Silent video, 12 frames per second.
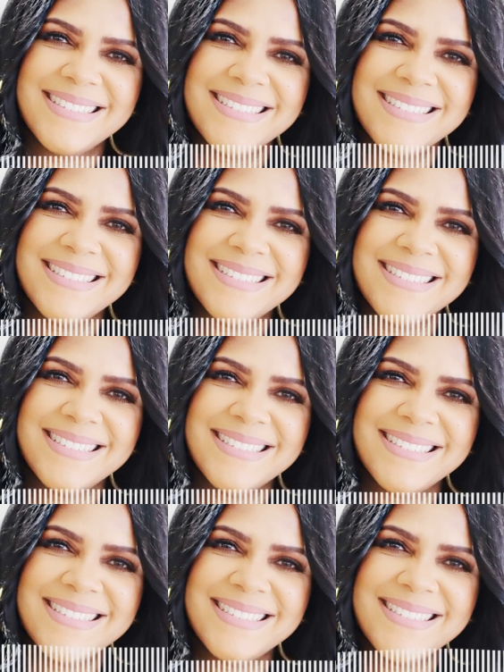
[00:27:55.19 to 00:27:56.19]
and
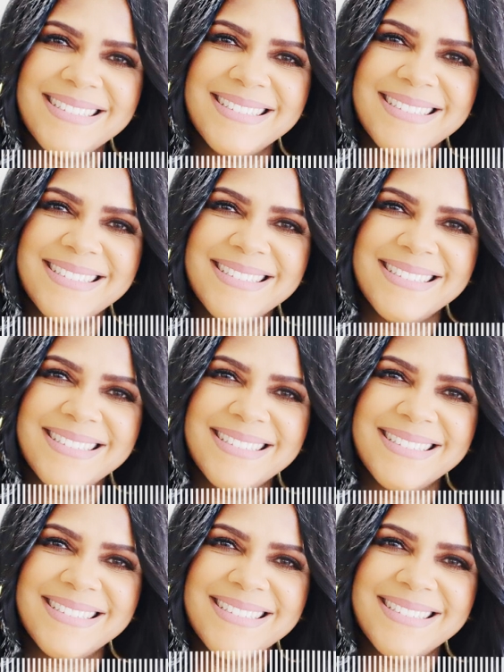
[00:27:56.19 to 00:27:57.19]
making bigger
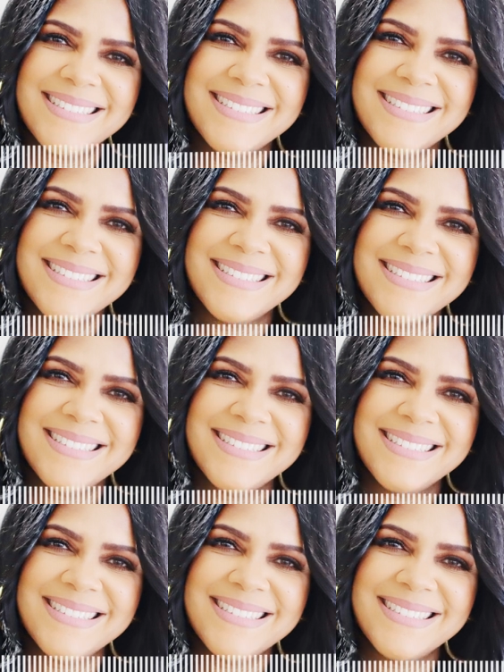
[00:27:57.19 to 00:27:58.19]
investments, and those
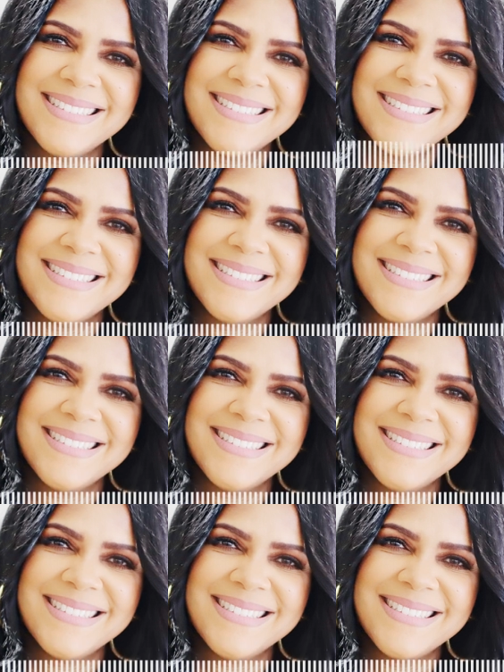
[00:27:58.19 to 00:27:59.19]
things are great.
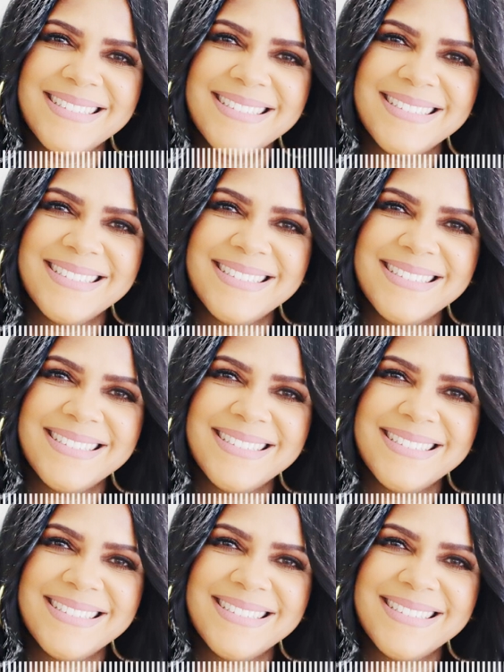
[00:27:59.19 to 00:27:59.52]
But